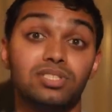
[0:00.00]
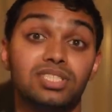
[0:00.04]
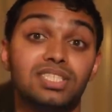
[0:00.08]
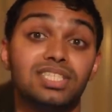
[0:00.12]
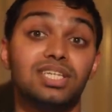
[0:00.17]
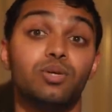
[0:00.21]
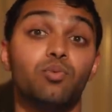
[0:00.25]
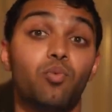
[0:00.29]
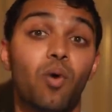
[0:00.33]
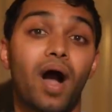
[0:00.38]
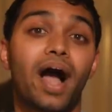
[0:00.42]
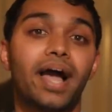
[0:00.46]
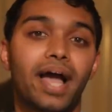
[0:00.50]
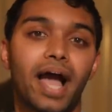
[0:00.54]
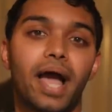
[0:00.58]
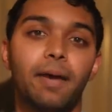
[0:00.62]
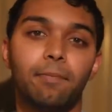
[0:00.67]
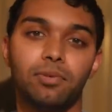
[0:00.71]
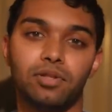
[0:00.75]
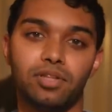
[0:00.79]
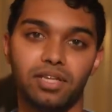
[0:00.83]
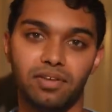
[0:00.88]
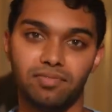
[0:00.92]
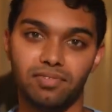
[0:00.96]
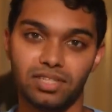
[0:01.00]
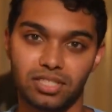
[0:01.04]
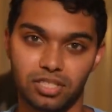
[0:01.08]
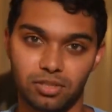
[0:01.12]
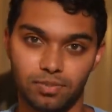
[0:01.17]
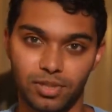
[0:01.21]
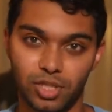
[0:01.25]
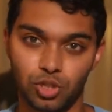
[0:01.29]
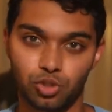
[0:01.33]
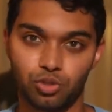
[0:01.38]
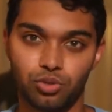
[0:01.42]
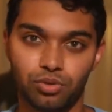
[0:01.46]
see why I believe this
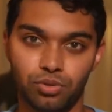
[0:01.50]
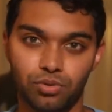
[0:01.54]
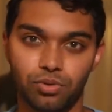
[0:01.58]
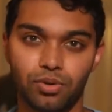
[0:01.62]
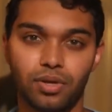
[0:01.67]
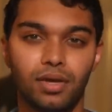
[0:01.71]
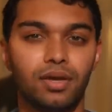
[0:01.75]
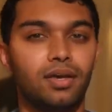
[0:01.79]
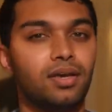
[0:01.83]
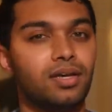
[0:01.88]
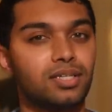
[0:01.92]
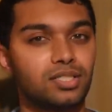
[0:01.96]
to be true.